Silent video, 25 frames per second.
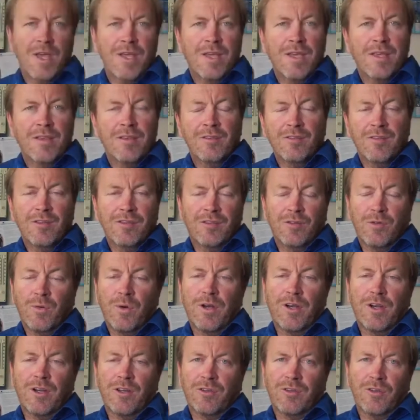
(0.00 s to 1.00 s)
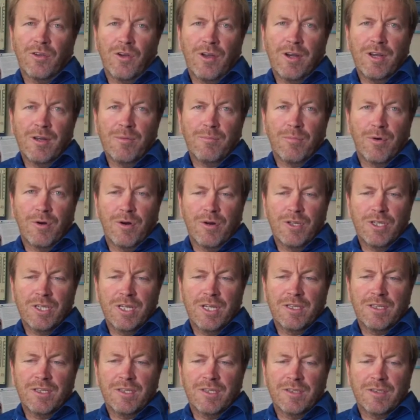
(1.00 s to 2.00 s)
Yeah, this is quite an exciting
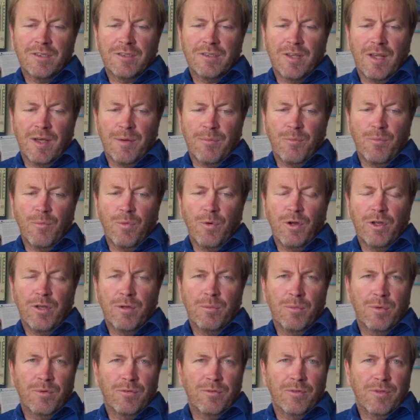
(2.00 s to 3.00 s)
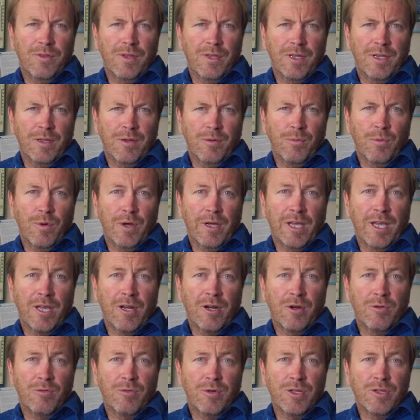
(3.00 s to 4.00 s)
project. It's working with the
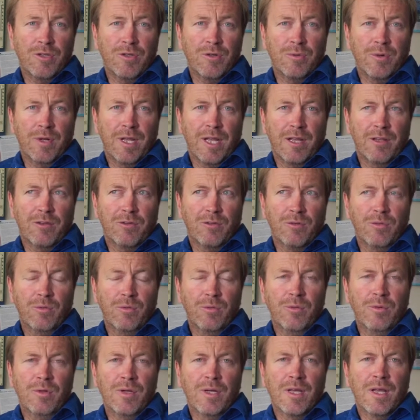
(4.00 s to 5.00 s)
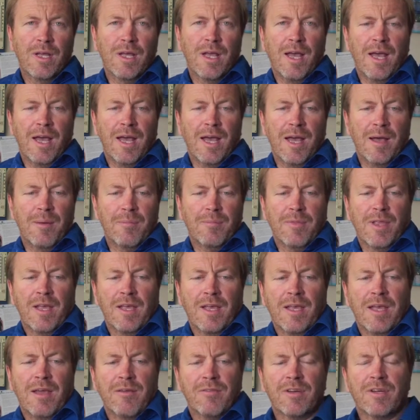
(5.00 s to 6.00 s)
Waikato Regional Council.
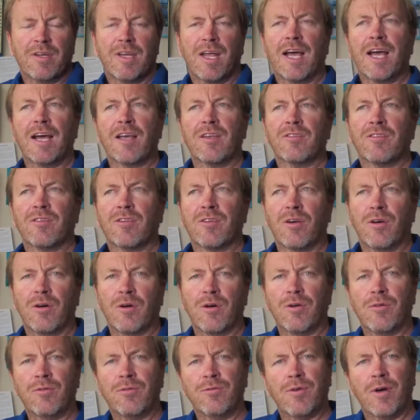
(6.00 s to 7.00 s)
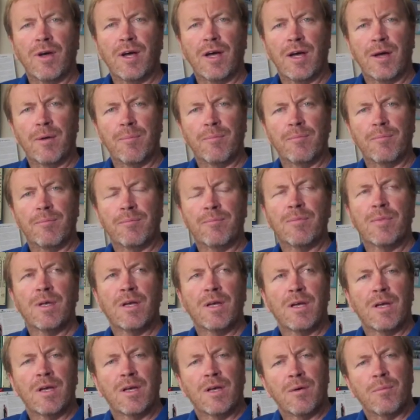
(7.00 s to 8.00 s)
They have a task of
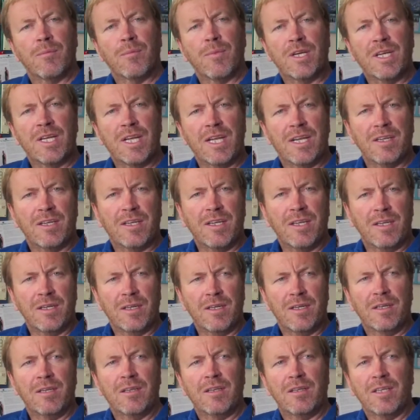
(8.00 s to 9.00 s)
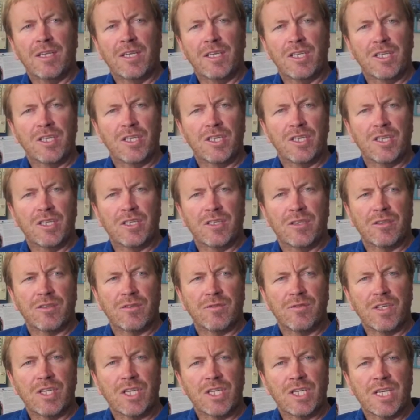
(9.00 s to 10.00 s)
protecting the indigenous
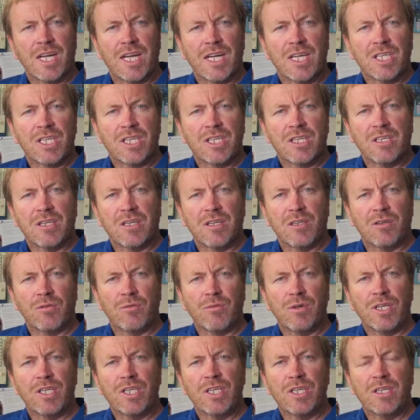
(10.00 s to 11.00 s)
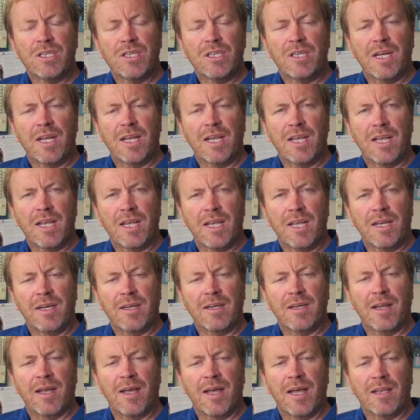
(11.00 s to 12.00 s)
vegetation in the region,
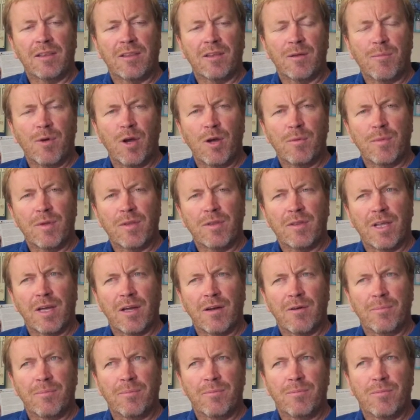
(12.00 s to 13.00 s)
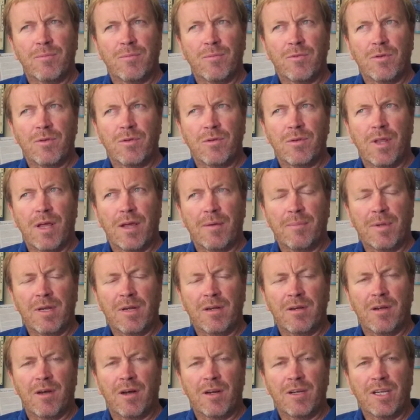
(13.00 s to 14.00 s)
and at the moment they've
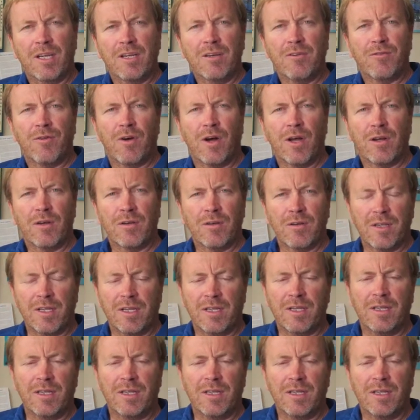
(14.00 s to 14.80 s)
been identifying